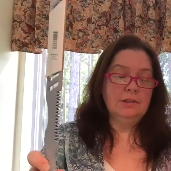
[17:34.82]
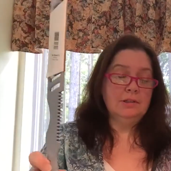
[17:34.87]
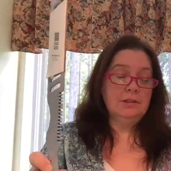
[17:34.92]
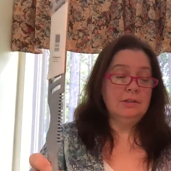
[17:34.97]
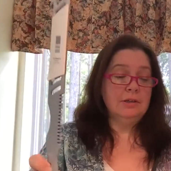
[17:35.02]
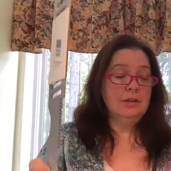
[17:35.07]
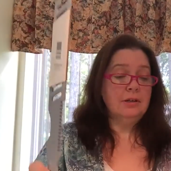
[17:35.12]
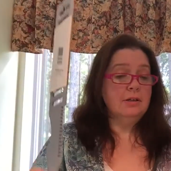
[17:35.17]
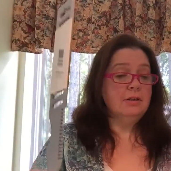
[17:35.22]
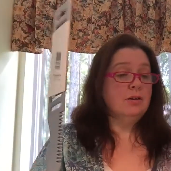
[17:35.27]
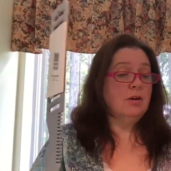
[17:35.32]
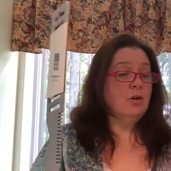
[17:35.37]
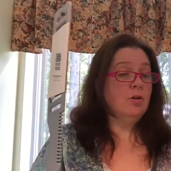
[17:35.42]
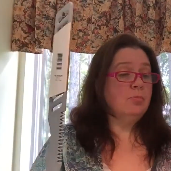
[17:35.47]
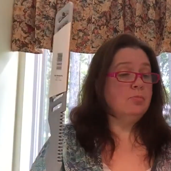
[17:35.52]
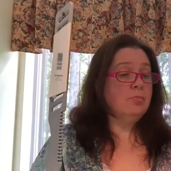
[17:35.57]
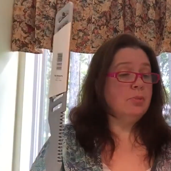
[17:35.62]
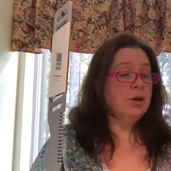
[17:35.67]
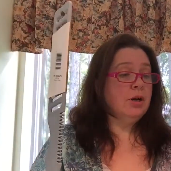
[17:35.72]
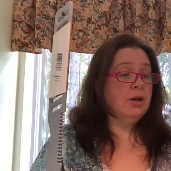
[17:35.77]
the
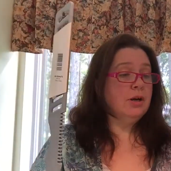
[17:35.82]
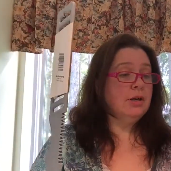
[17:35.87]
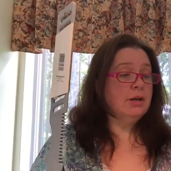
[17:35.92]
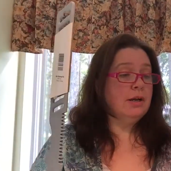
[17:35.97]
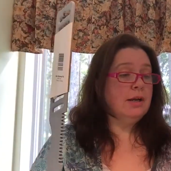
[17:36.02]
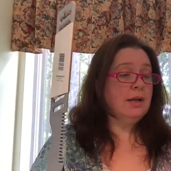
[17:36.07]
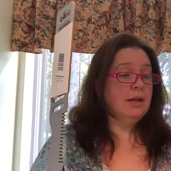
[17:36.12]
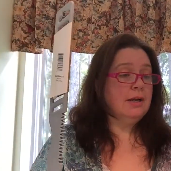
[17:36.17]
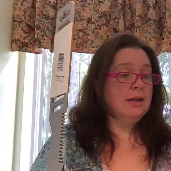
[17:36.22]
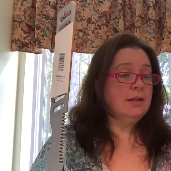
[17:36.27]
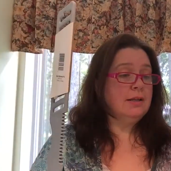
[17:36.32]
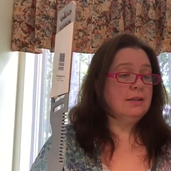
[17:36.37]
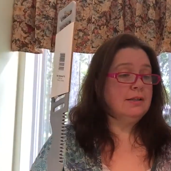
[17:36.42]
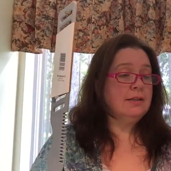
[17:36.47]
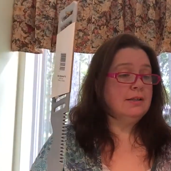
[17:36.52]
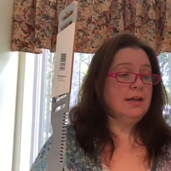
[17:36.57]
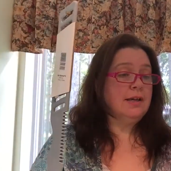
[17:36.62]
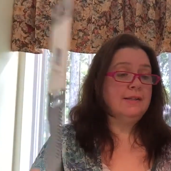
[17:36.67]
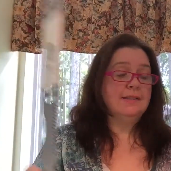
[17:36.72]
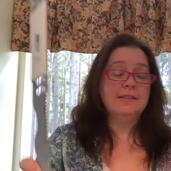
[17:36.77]
comb part.
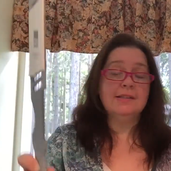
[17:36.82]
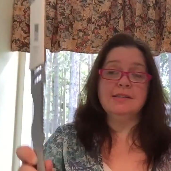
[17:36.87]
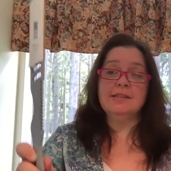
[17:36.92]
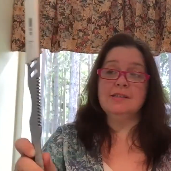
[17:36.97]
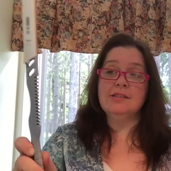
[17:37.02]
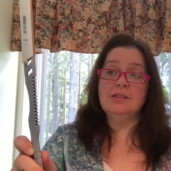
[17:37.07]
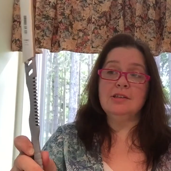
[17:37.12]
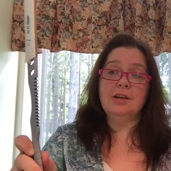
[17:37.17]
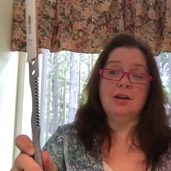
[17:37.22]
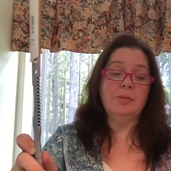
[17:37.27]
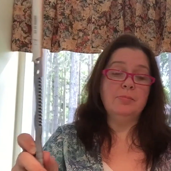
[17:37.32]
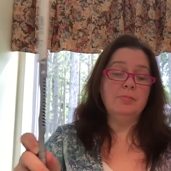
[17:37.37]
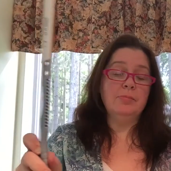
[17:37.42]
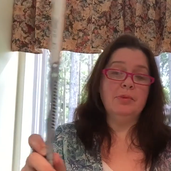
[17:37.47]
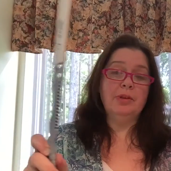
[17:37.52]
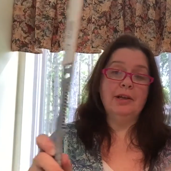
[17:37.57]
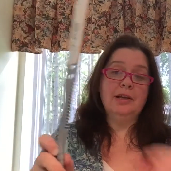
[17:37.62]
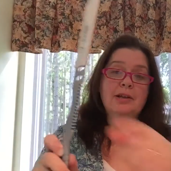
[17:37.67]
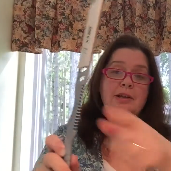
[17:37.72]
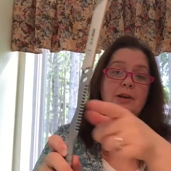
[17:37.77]
And yeah, this is a,
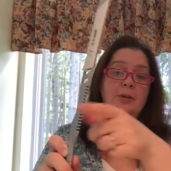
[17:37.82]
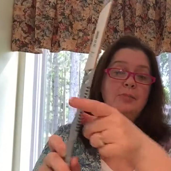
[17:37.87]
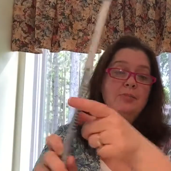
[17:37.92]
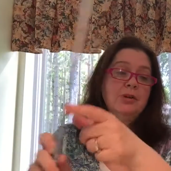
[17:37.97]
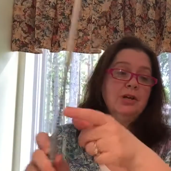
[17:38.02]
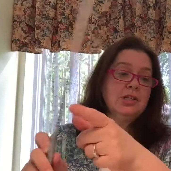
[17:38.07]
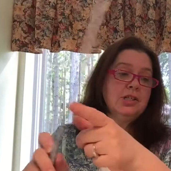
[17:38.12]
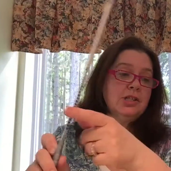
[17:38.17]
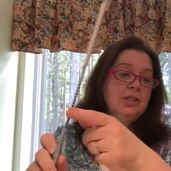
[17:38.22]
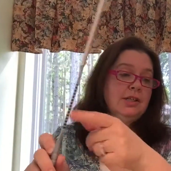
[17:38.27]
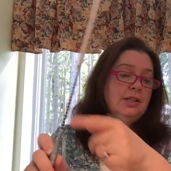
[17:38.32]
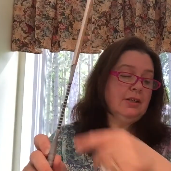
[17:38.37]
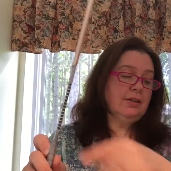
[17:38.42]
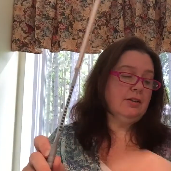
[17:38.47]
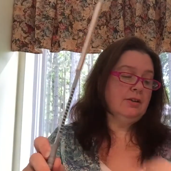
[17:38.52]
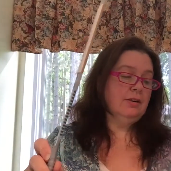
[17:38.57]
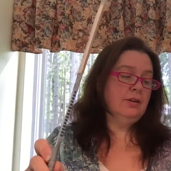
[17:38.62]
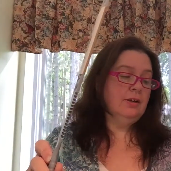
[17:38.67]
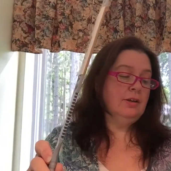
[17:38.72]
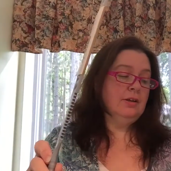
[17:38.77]
like a brush
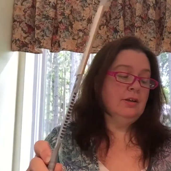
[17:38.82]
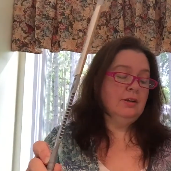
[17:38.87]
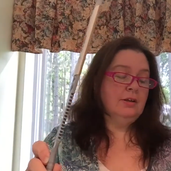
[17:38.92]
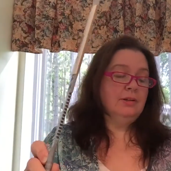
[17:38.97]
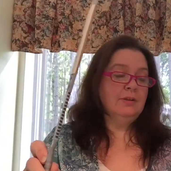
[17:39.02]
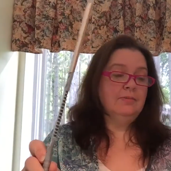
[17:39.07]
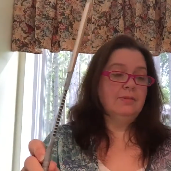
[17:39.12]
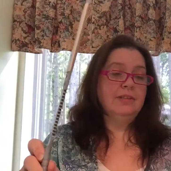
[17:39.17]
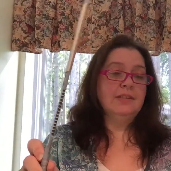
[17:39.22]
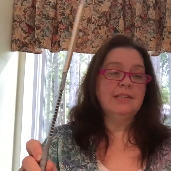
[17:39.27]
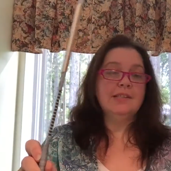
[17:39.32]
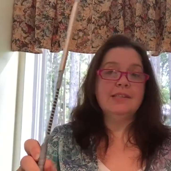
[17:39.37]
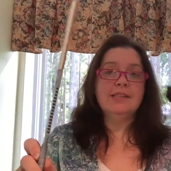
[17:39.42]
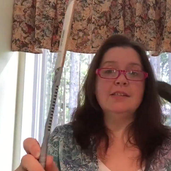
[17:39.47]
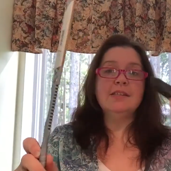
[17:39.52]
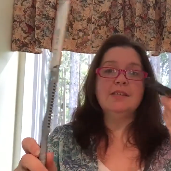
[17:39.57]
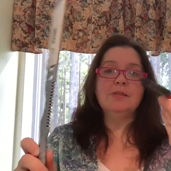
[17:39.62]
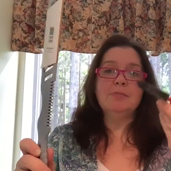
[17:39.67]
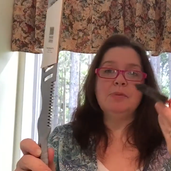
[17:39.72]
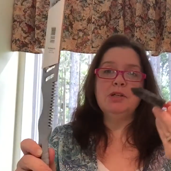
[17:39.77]
cleaner. Well, this
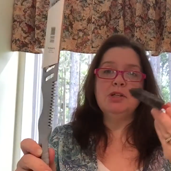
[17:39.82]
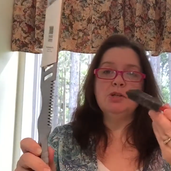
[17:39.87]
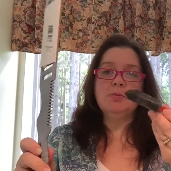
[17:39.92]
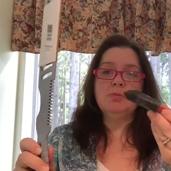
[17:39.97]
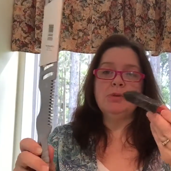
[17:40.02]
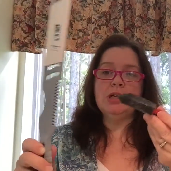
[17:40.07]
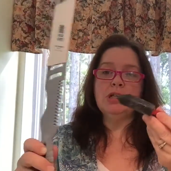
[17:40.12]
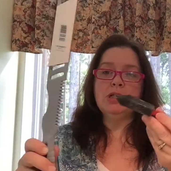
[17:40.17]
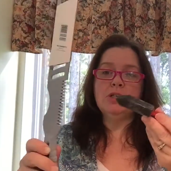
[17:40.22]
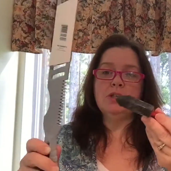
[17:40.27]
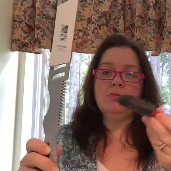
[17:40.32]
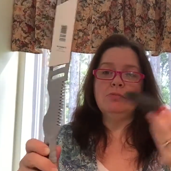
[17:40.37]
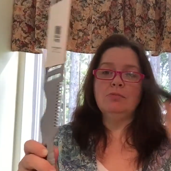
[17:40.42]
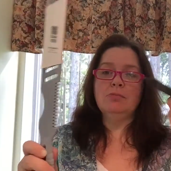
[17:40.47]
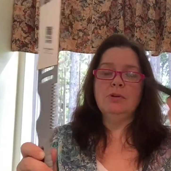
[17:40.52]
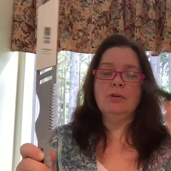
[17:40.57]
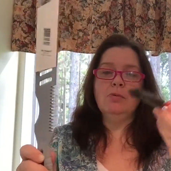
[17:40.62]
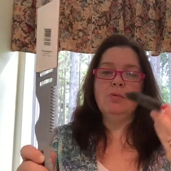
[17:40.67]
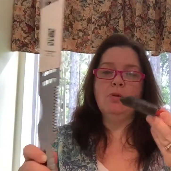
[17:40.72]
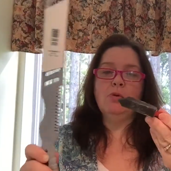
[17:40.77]
is a sponge brush, it,
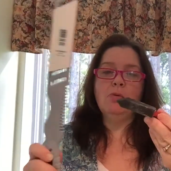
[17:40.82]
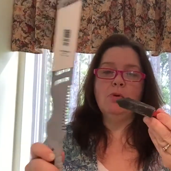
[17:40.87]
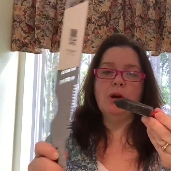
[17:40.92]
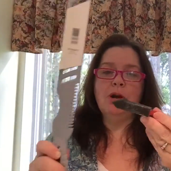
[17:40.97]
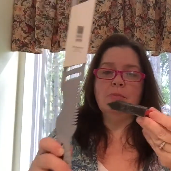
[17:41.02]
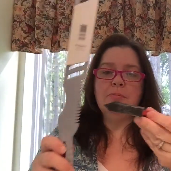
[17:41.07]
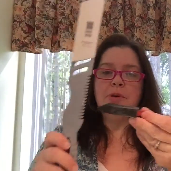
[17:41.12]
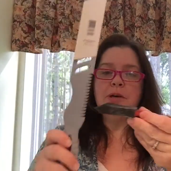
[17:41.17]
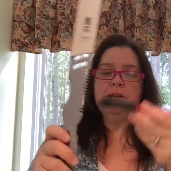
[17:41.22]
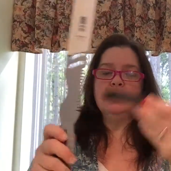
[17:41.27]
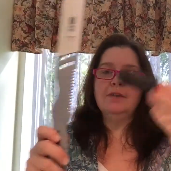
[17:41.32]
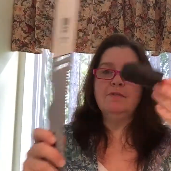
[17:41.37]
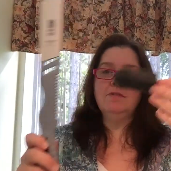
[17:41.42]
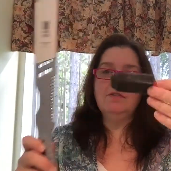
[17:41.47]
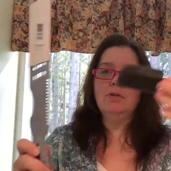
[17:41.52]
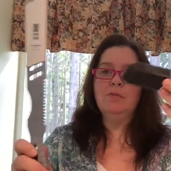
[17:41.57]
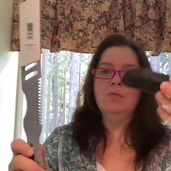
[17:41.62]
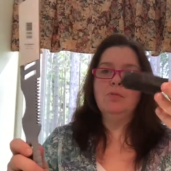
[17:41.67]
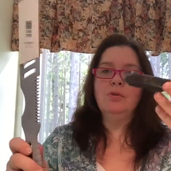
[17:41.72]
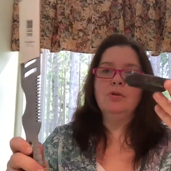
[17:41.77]
it won't work, but if
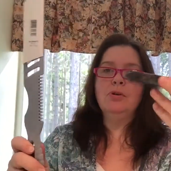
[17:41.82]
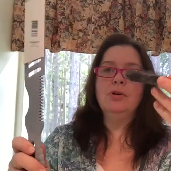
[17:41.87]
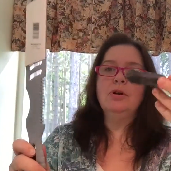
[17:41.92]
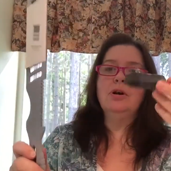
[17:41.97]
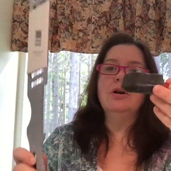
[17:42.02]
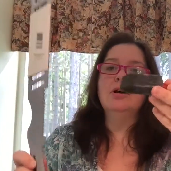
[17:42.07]
it were